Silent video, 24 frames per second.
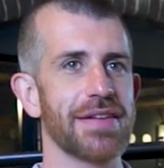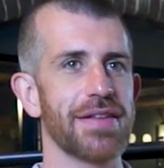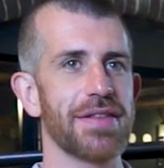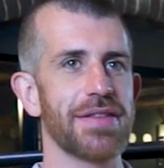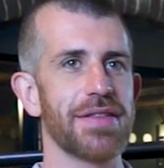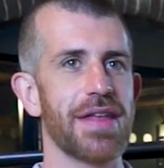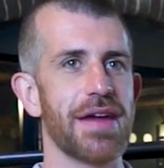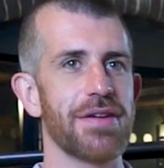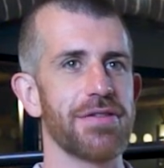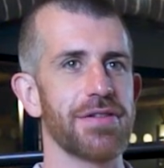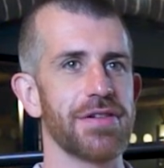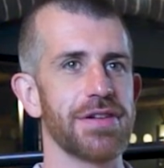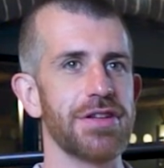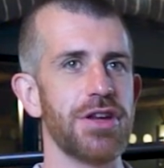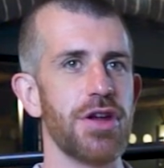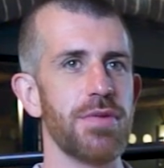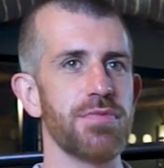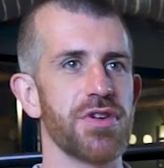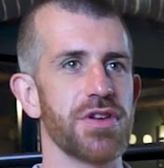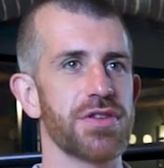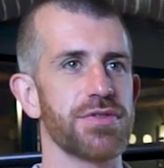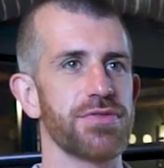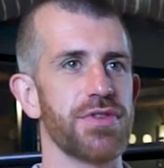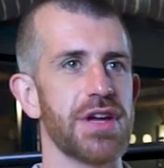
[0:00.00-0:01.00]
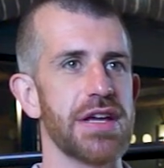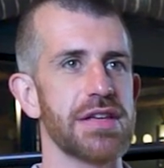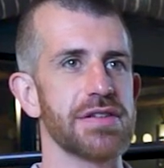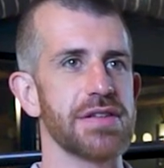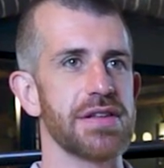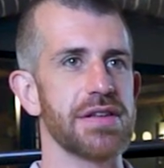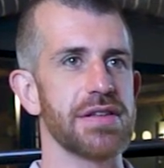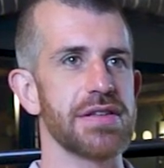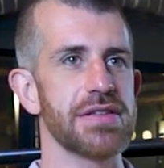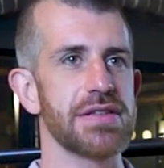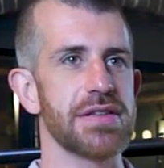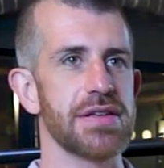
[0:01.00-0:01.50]
There are numerous
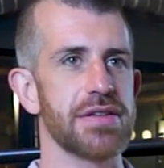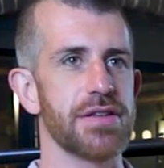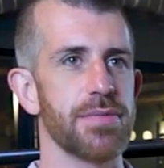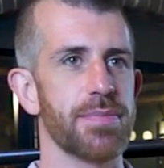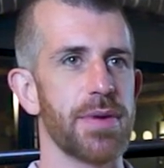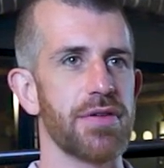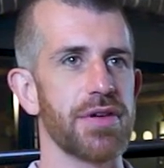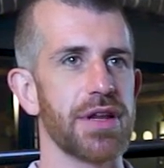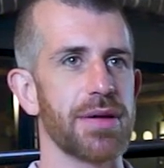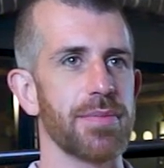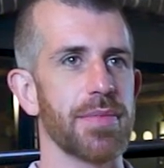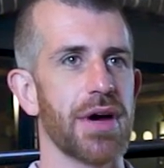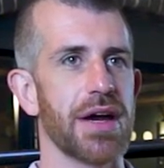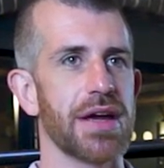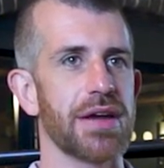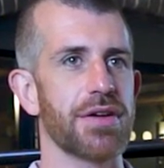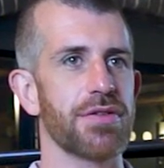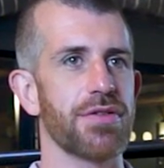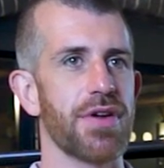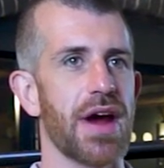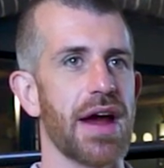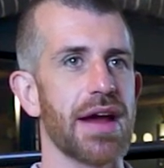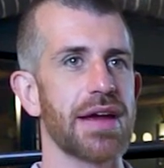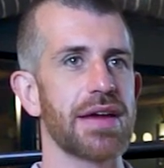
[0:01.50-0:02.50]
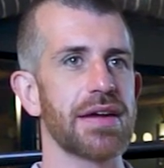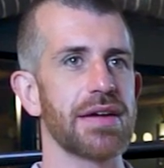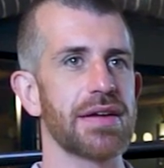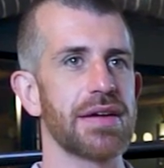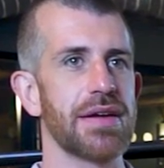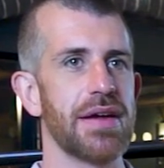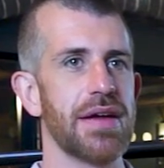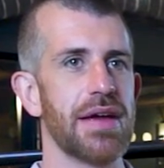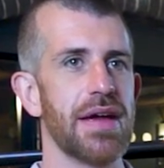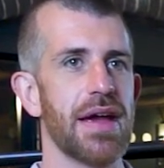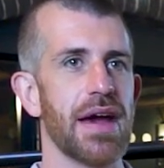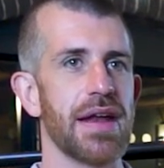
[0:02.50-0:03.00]
reasons that a building might crack,
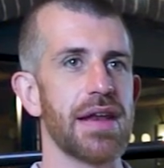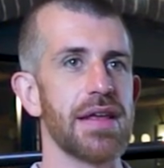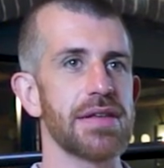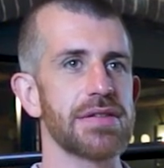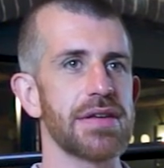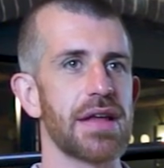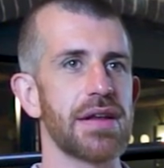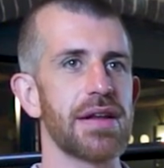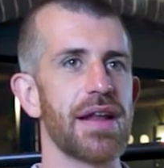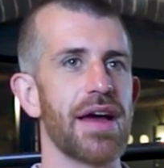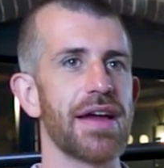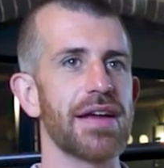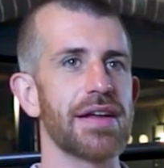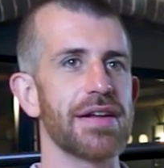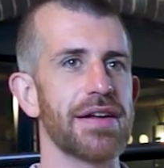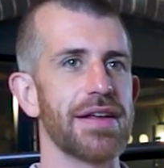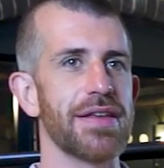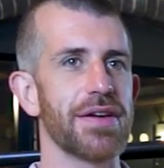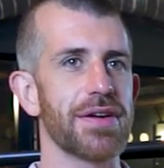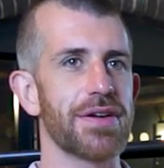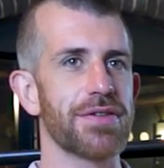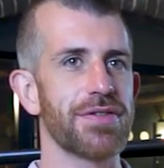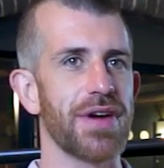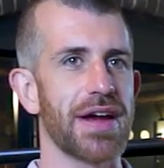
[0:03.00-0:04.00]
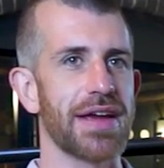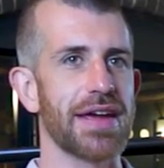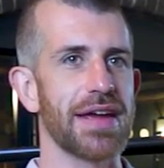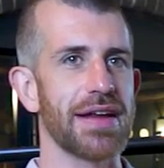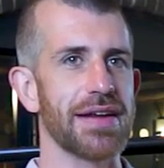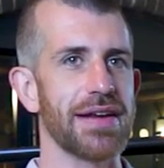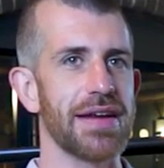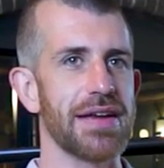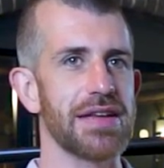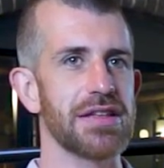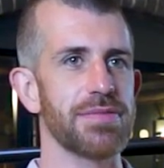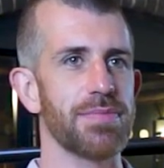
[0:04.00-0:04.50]
and it's unlikely that cracking
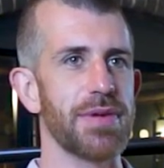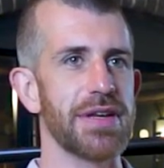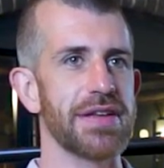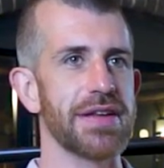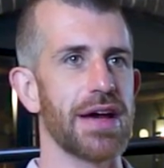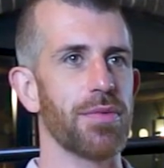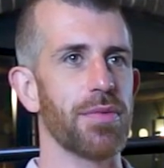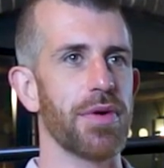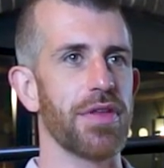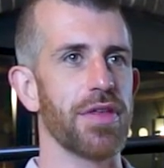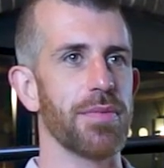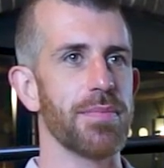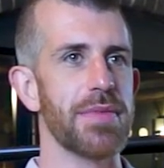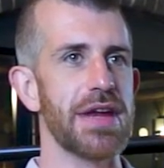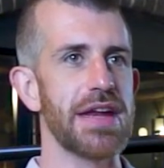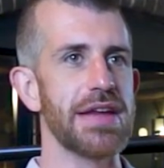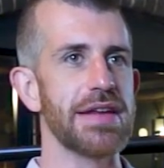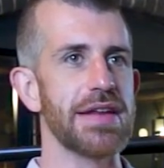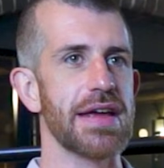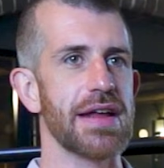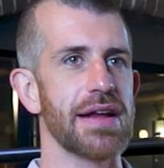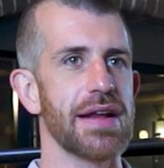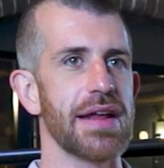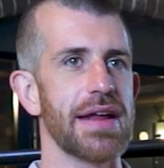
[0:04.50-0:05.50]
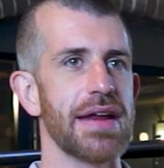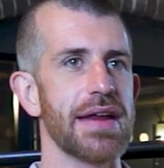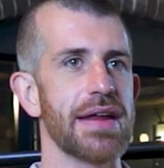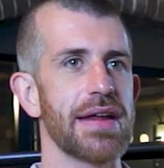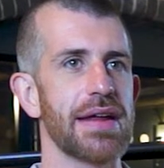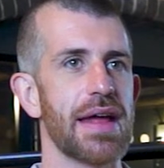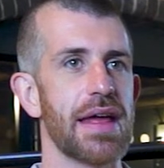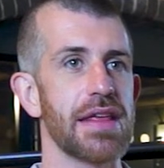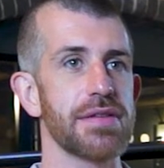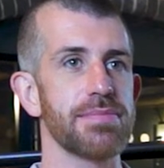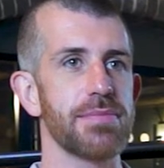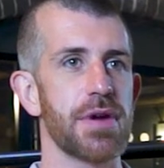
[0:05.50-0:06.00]
needs to be dealt with immediately,
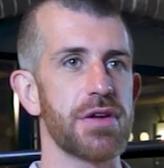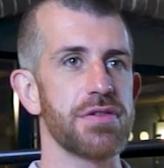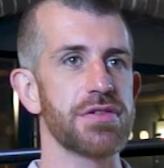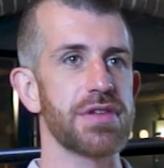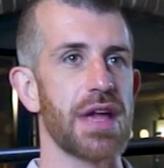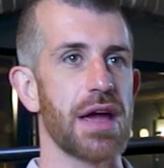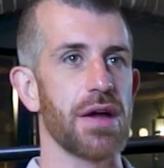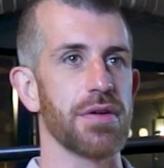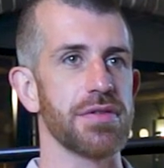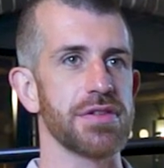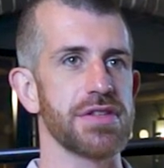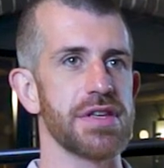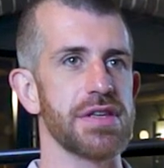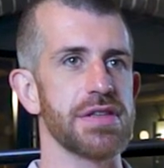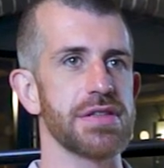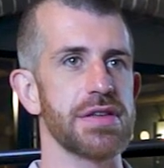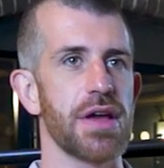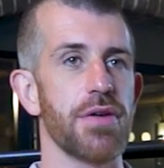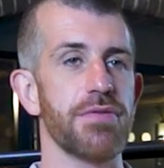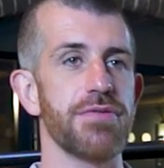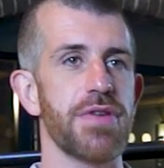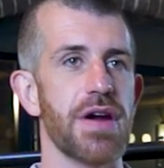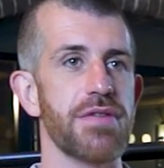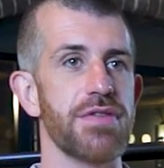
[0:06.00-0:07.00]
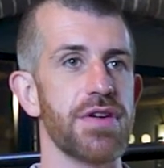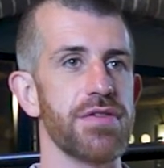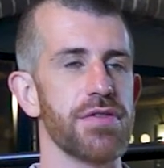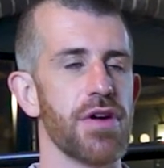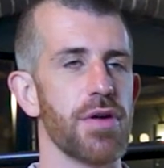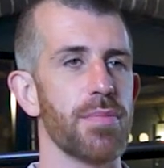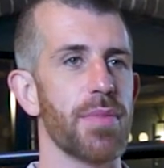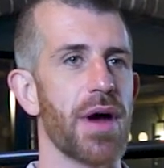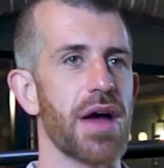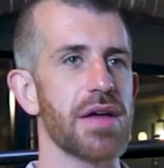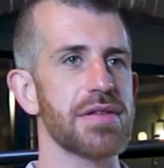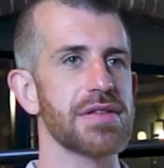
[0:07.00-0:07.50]
as most houses are very
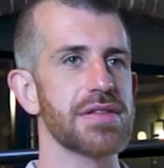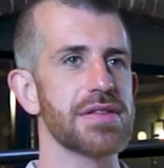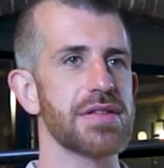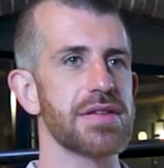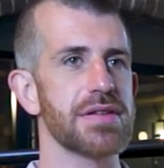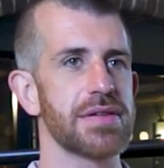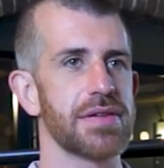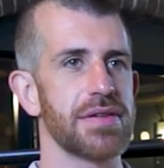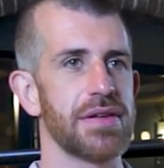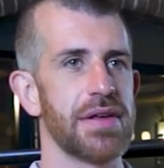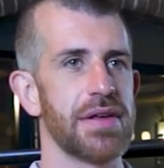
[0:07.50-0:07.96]
robust.